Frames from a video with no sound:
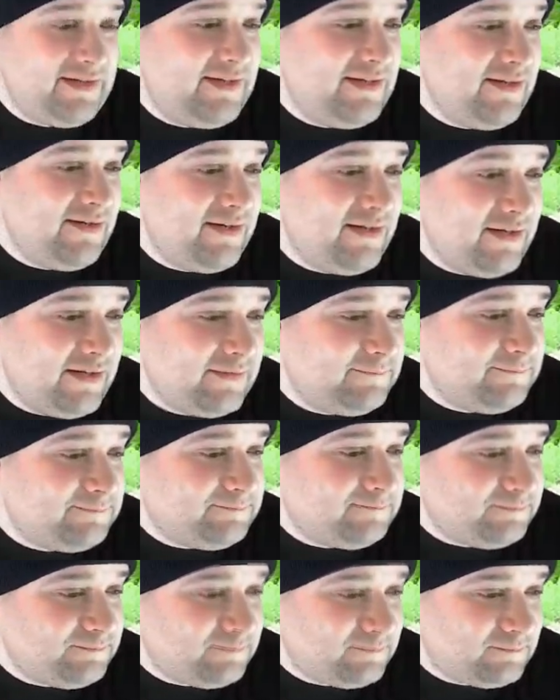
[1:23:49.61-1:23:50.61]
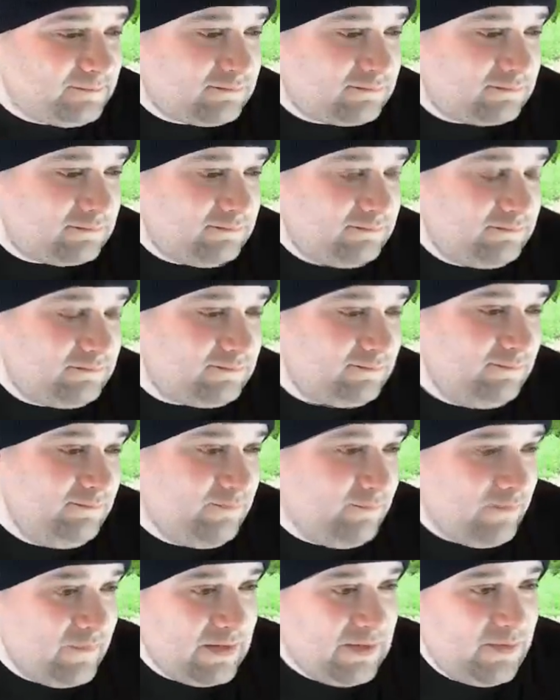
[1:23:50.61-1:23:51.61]
internet,
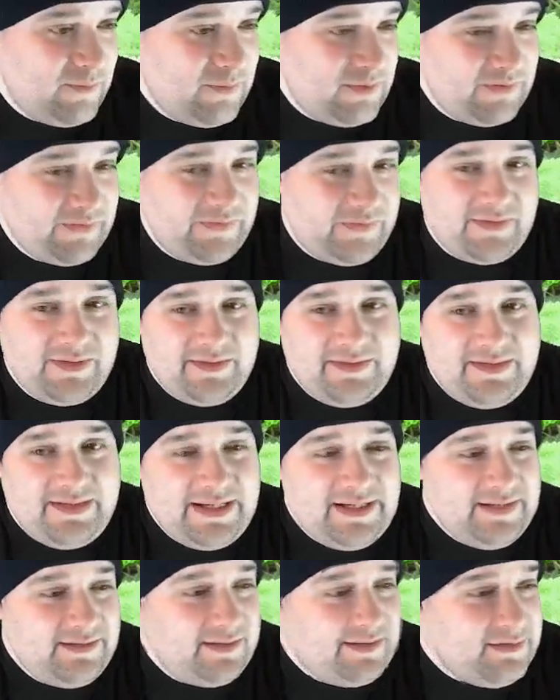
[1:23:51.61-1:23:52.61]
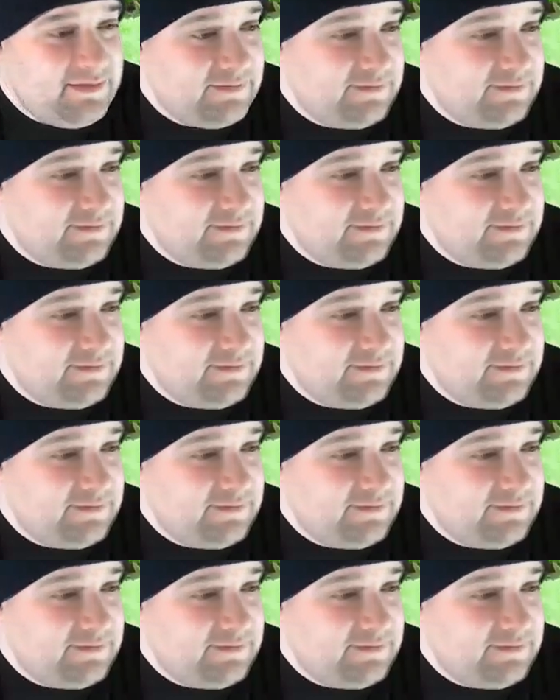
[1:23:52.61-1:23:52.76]
almost daily.